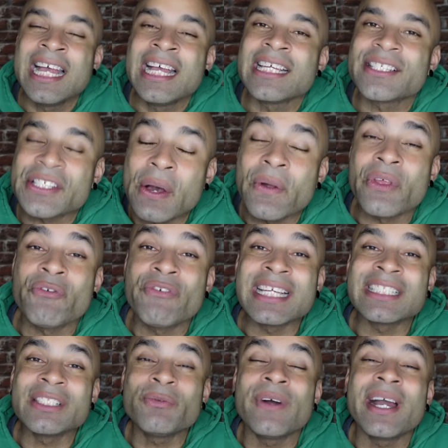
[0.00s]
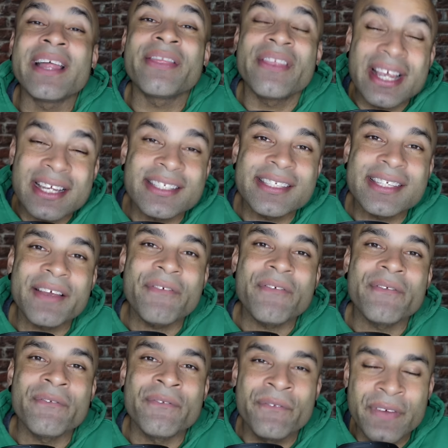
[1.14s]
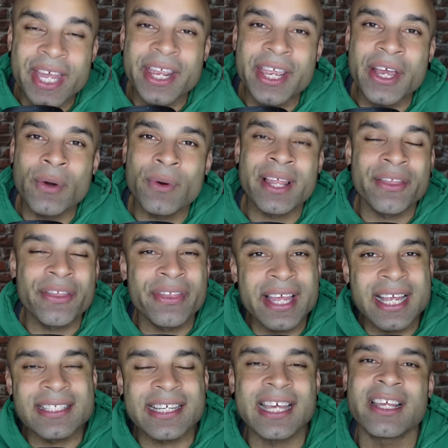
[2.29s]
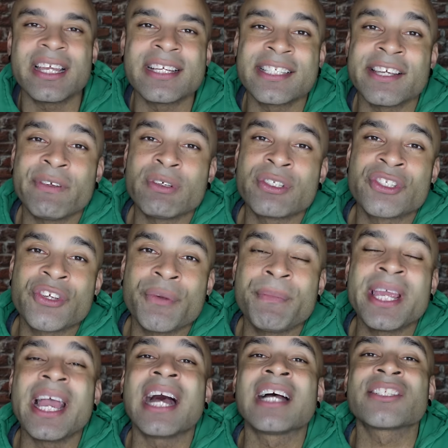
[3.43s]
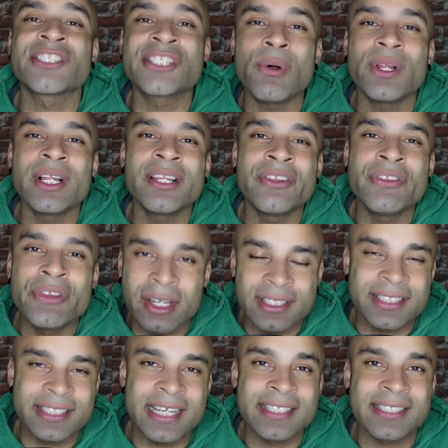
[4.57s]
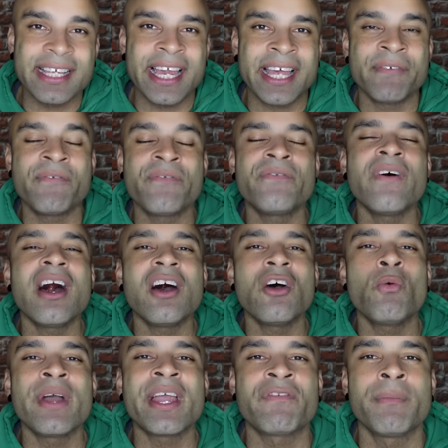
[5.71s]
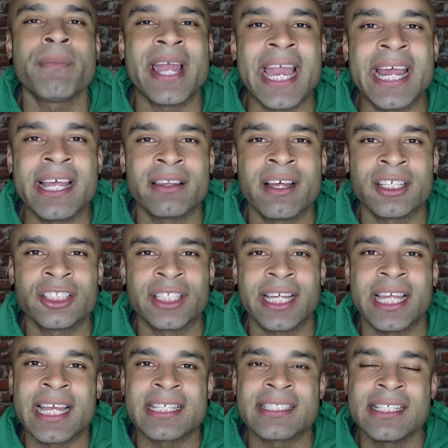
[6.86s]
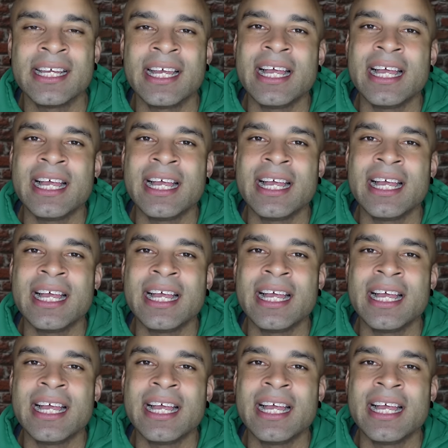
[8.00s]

So the reason why this video and these kind of interviews to me are total nonsense and far away from any logic is